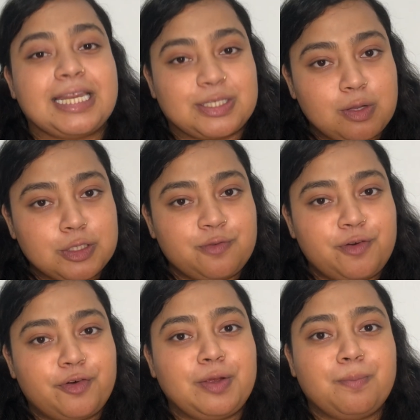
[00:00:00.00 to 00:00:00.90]
It is also
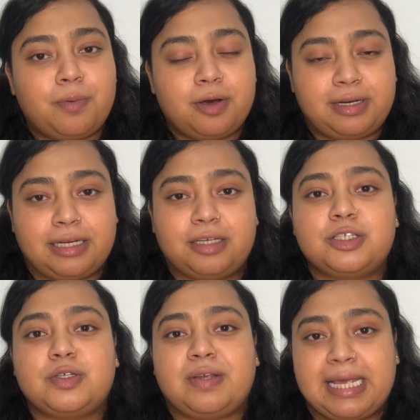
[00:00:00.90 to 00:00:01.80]
very important
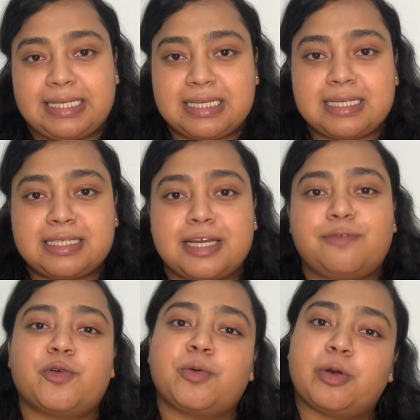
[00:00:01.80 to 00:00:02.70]
to get tested
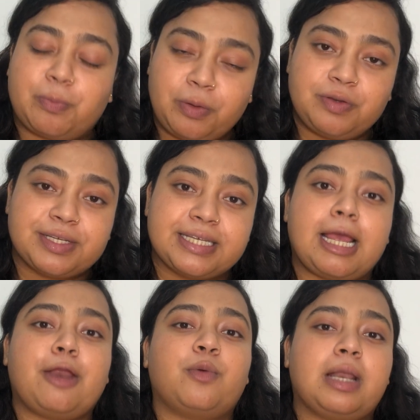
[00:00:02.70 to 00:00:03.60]
from a reputed
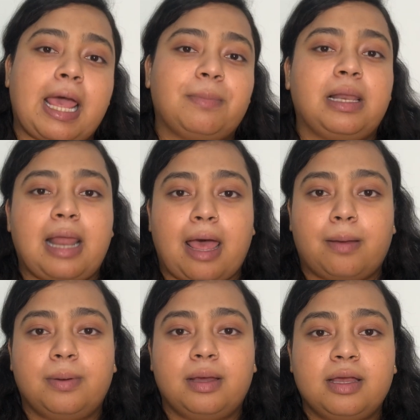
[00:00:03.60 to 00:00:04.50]
and reliable lab.
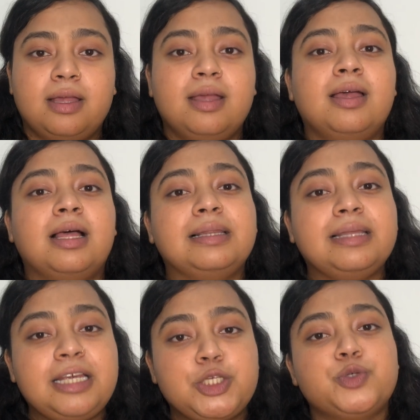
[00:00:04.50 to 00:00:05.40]
A
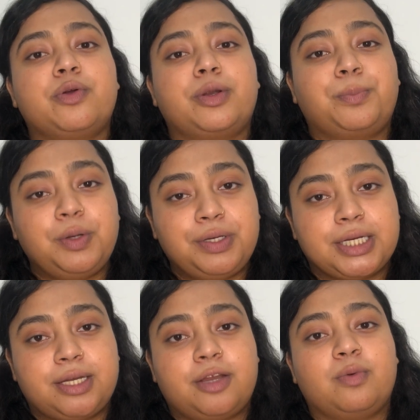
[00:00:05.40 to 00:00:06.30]
link to a
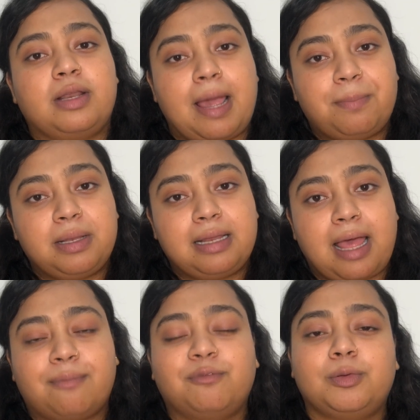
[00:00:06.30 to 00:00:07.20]
reputed and reliable
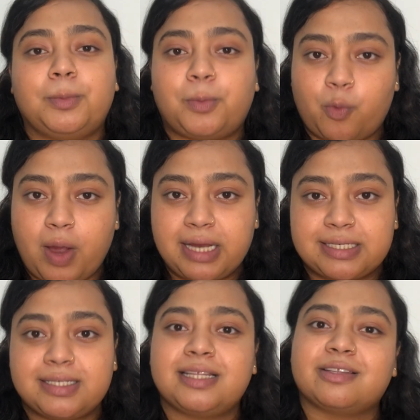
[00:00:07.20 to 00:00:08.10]
lab will be
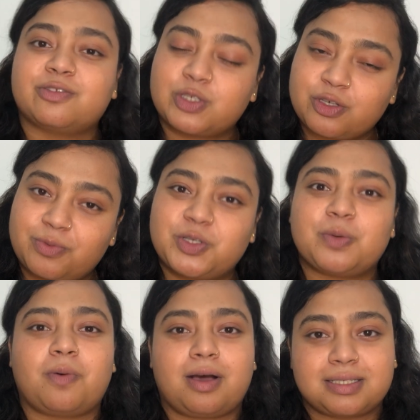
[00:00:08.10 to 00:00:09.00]
provided in the description
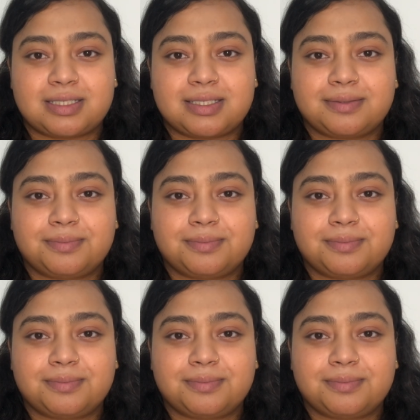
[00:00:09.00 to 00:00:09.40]
box.